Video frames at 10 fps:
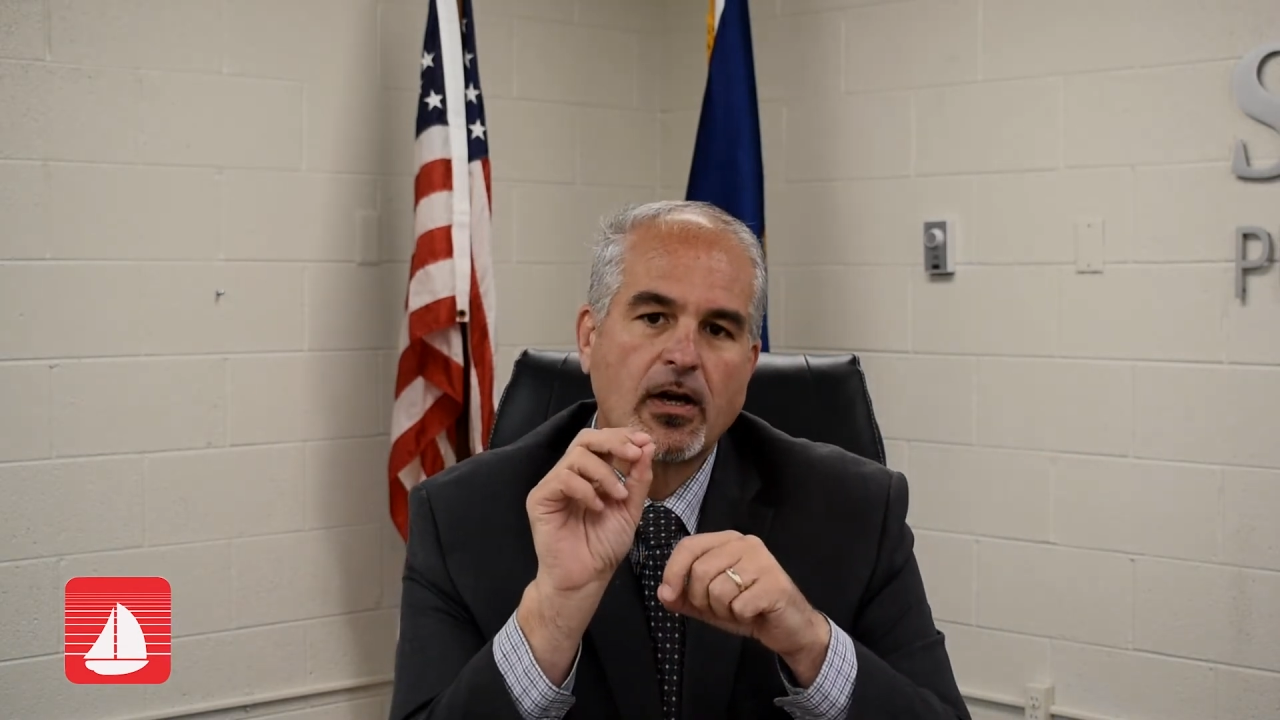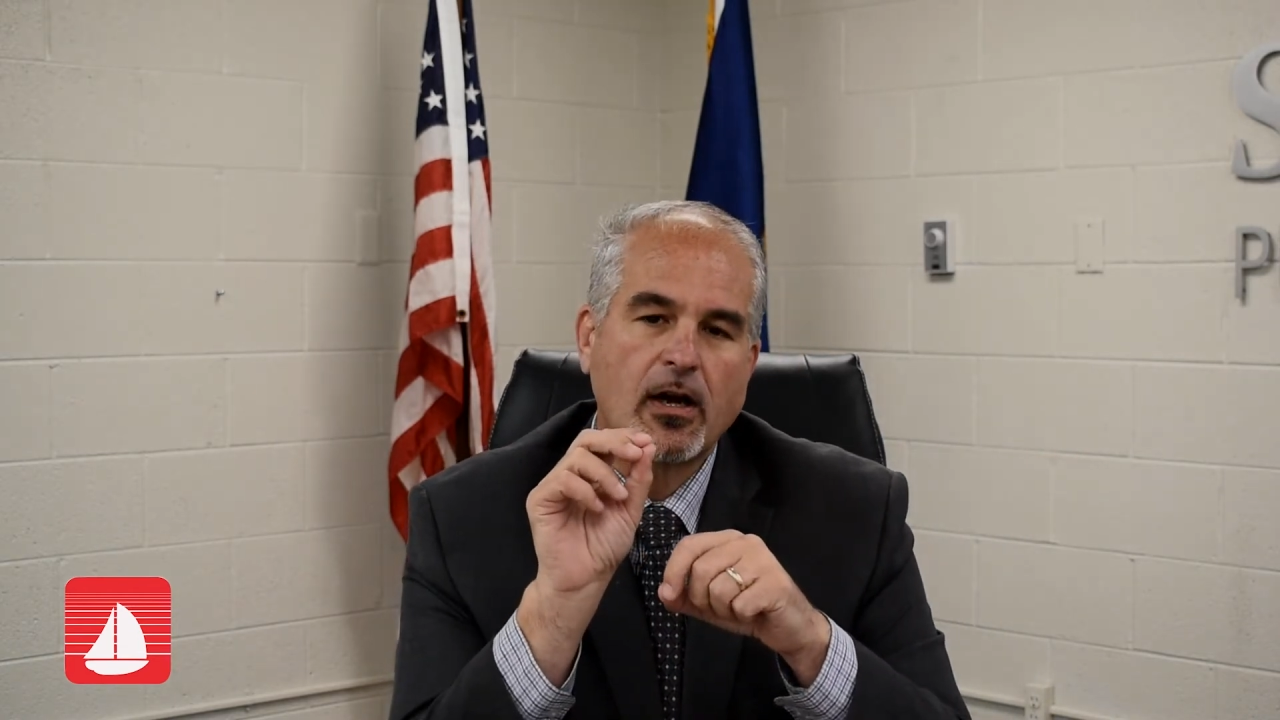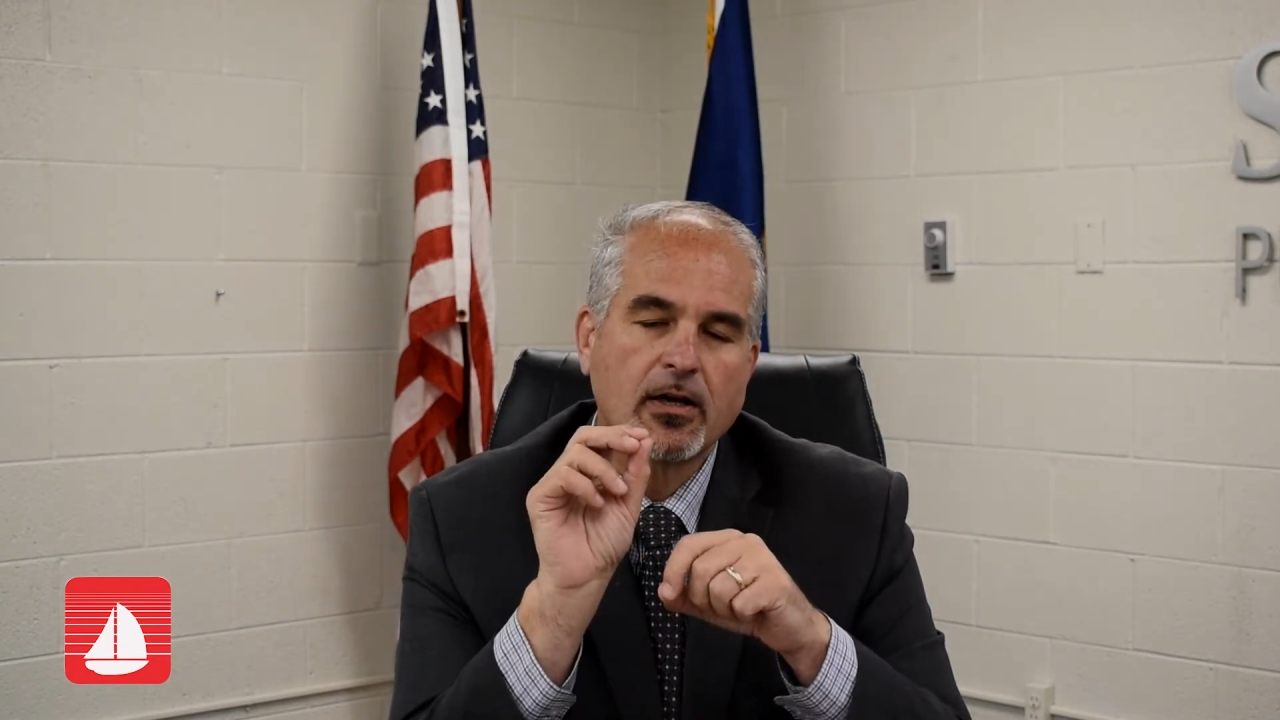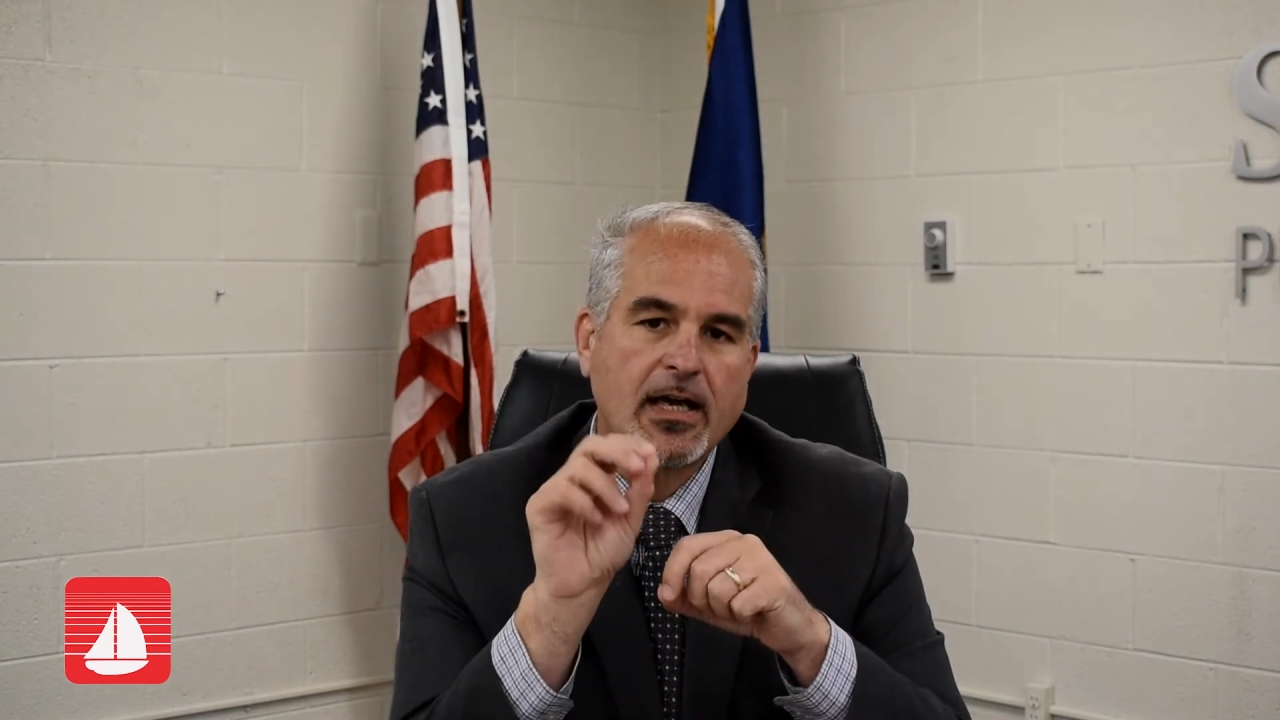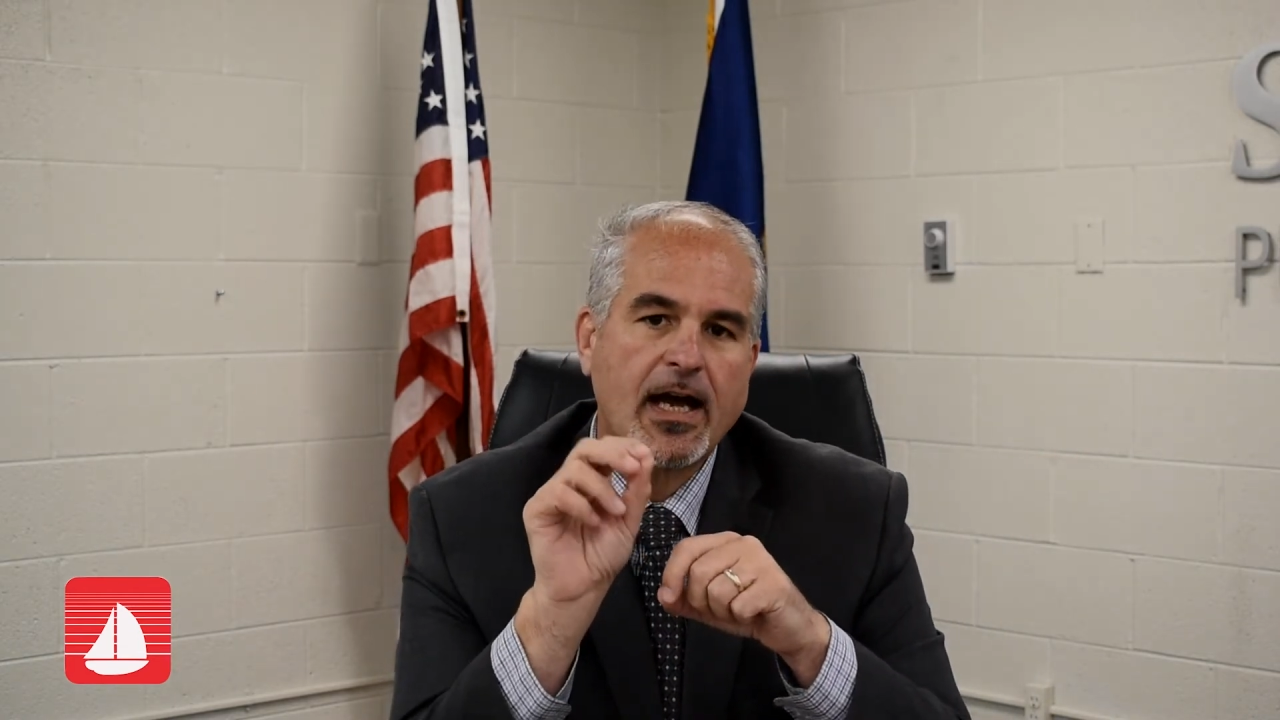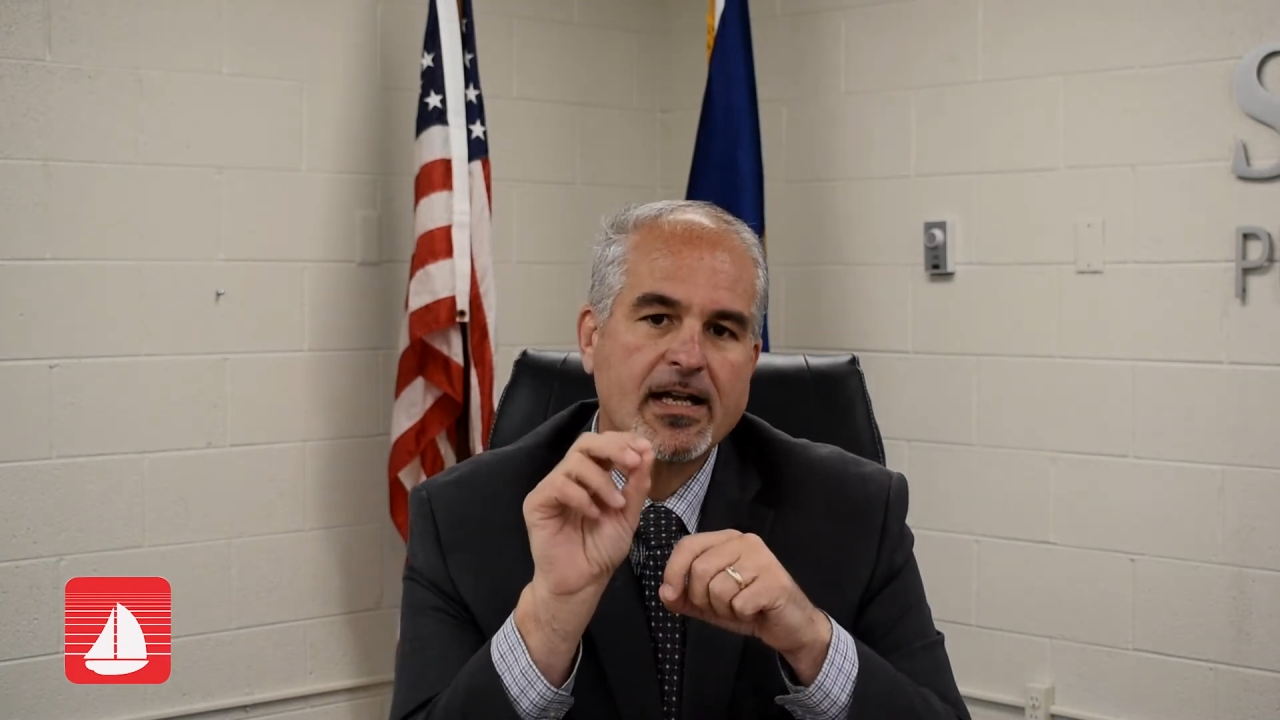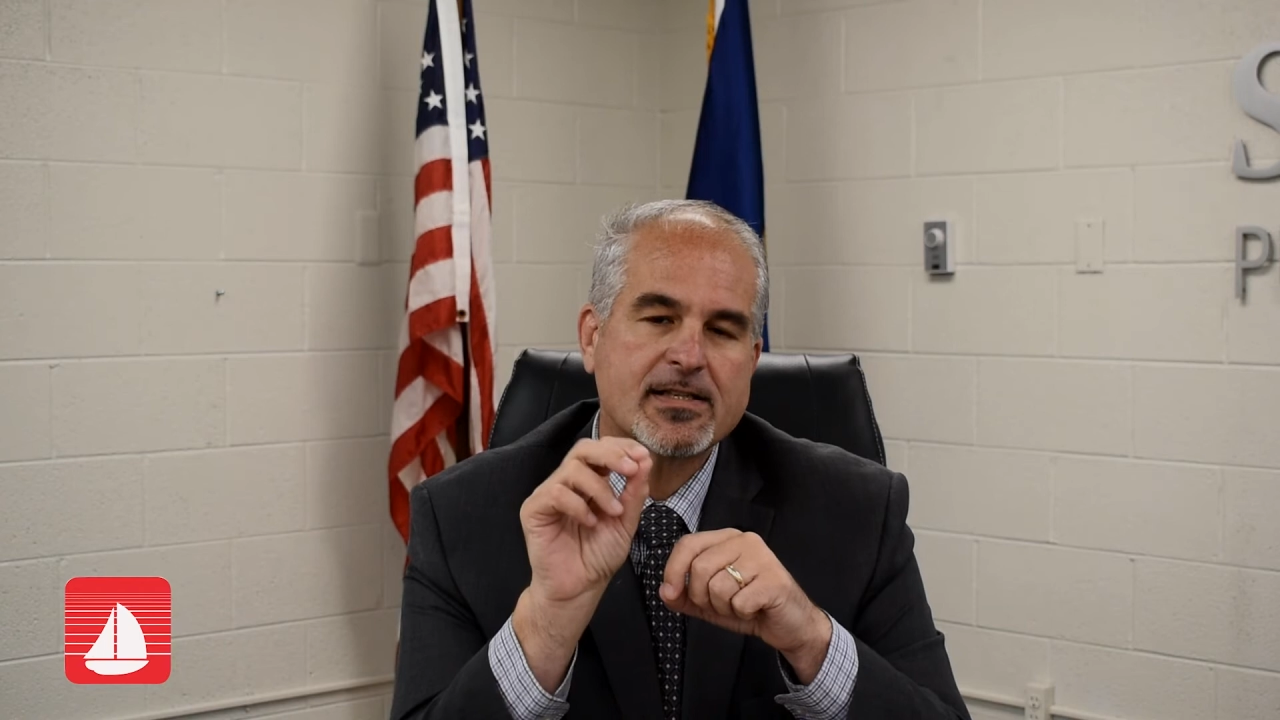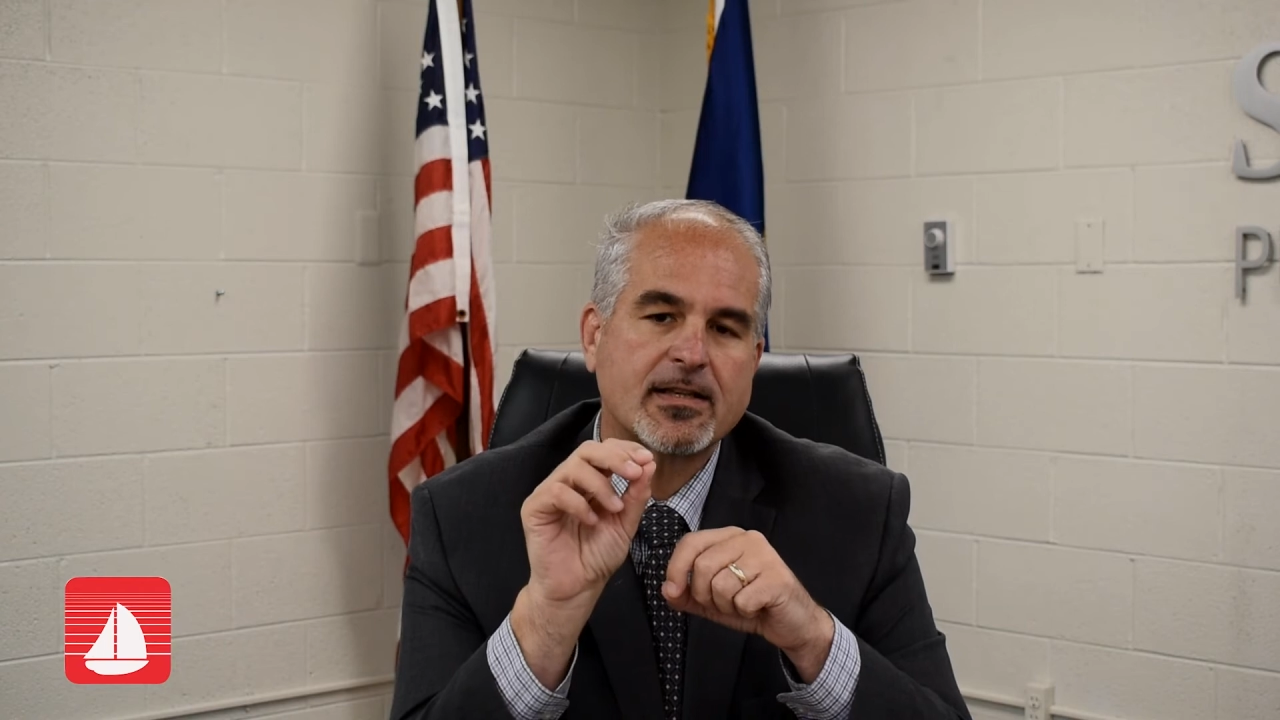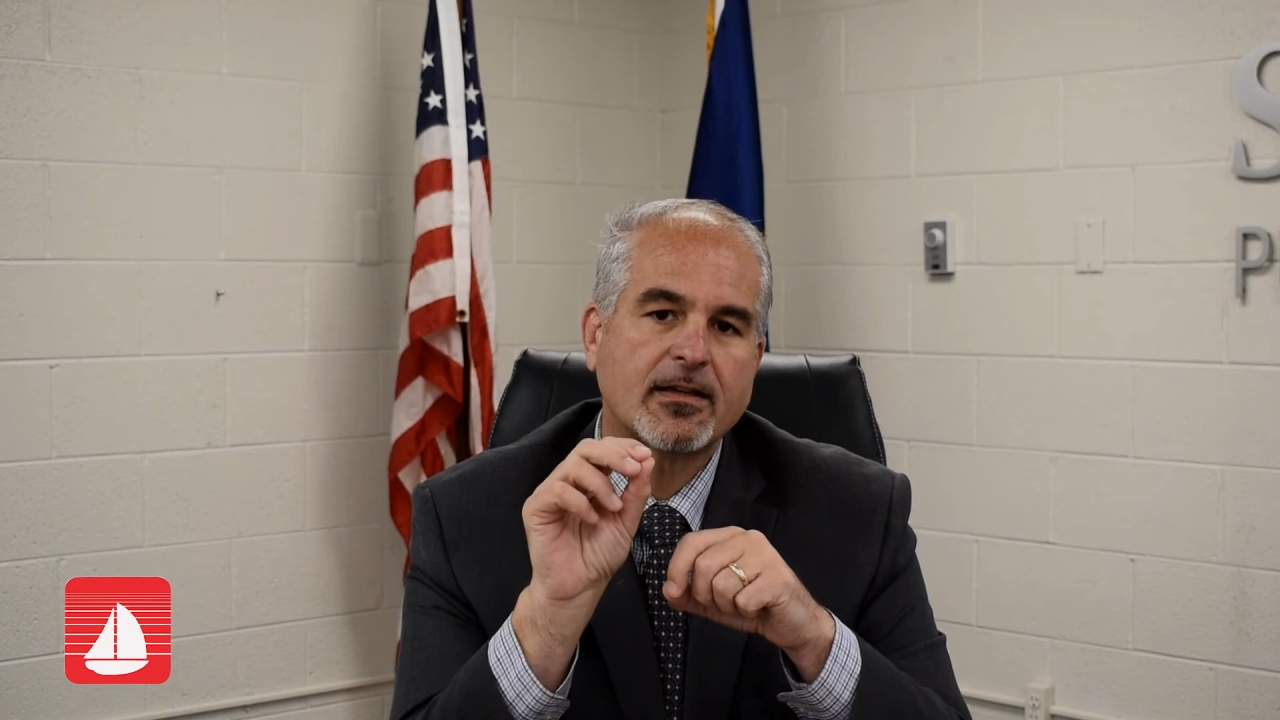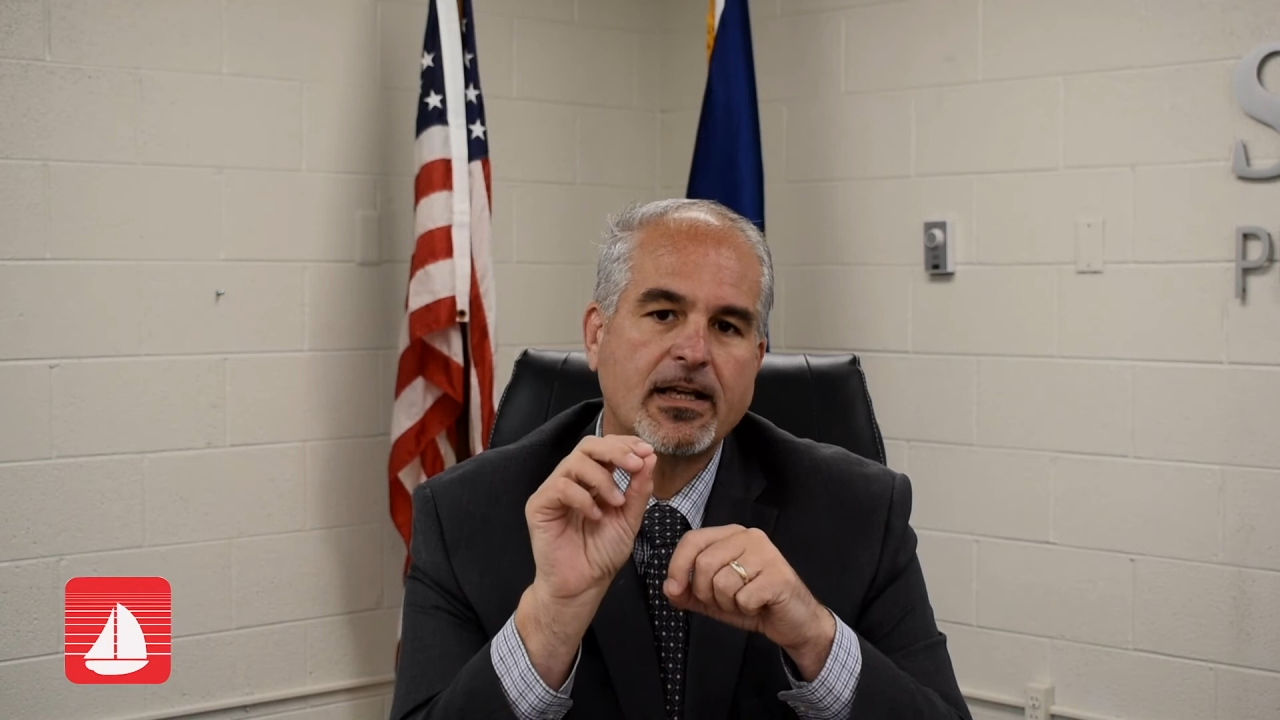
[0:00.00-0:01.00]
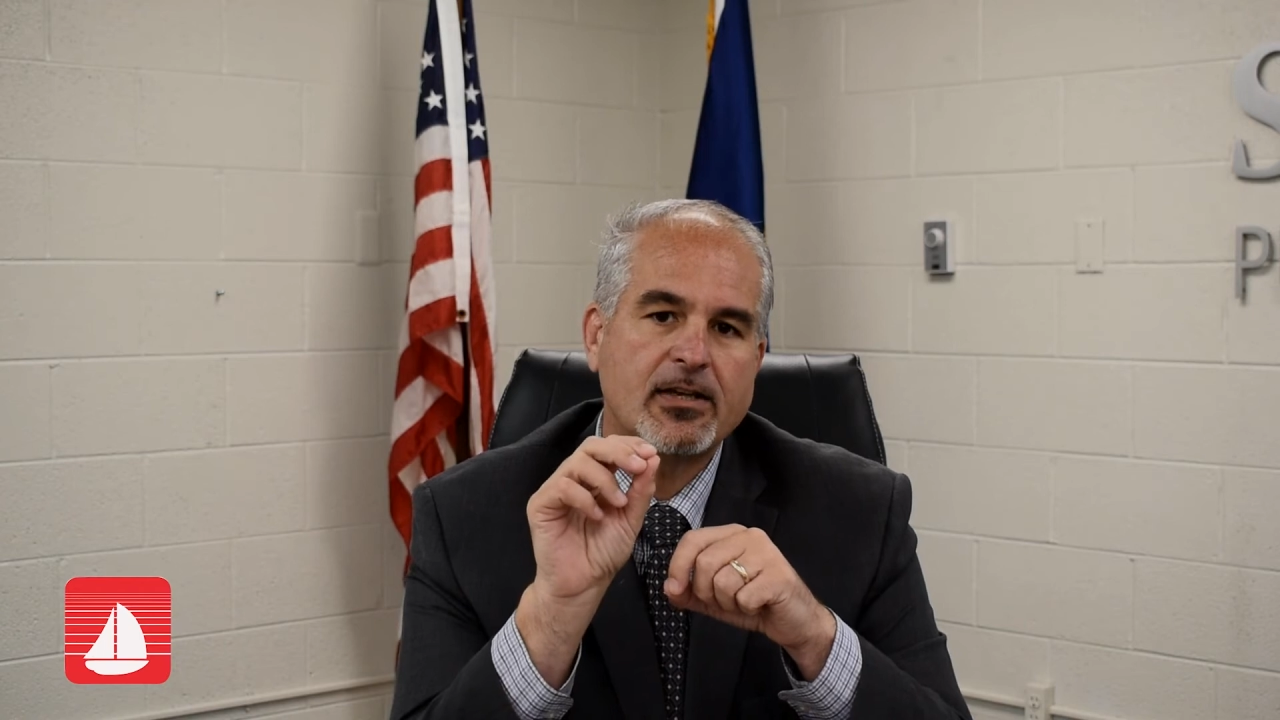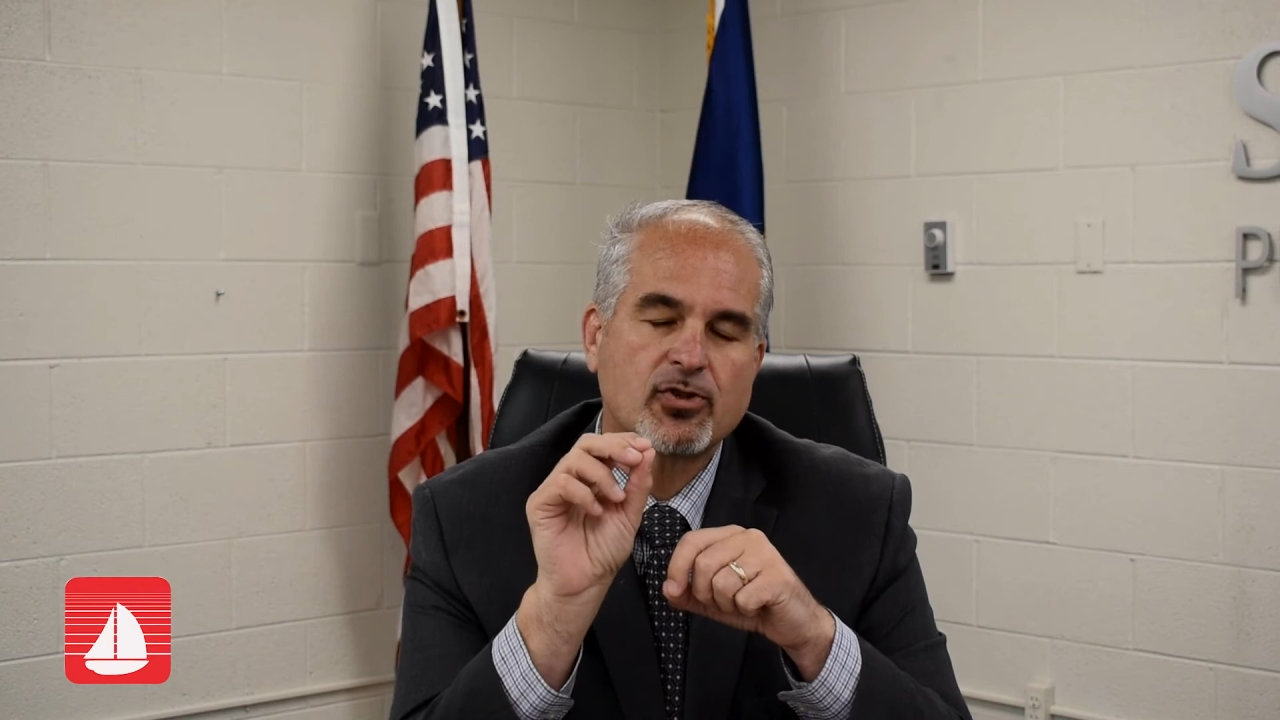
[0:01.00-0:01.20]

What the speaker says: are constantly